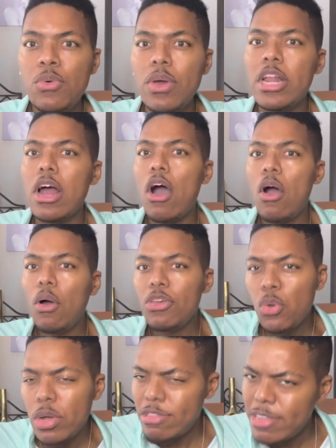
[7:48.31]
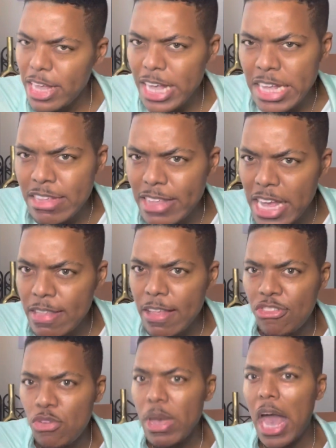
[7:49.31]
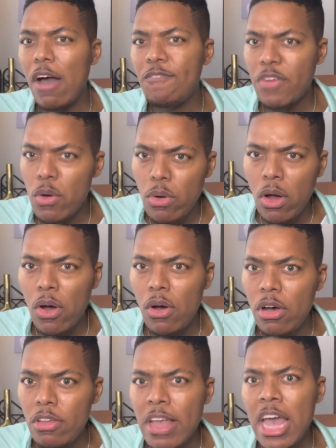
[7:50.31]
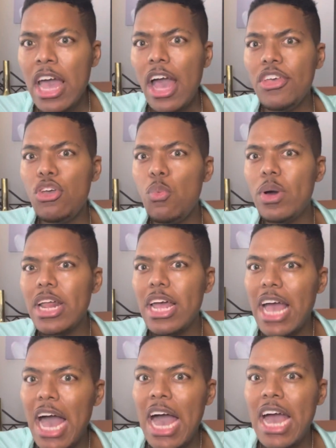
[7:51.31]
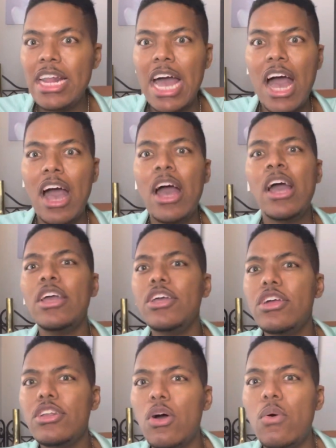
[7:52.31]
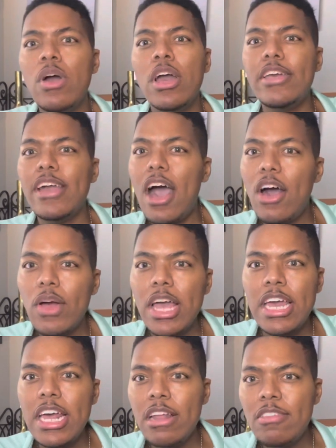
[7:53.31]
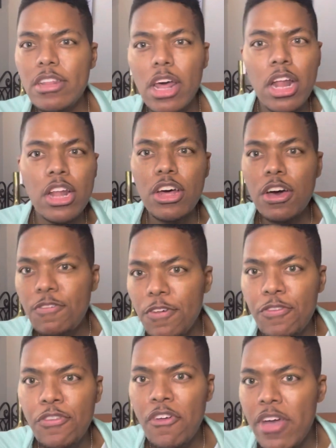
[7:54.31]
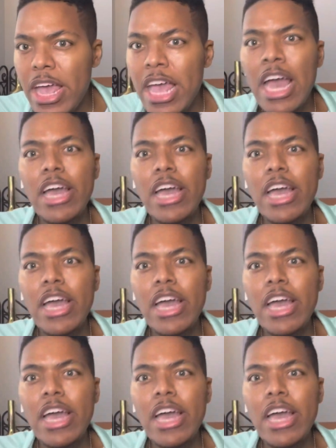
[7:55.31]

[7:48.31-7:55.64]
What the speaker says: and all you can sit here and say is that you got 4 cars and you with a guy, and how y'all can get into the club for free,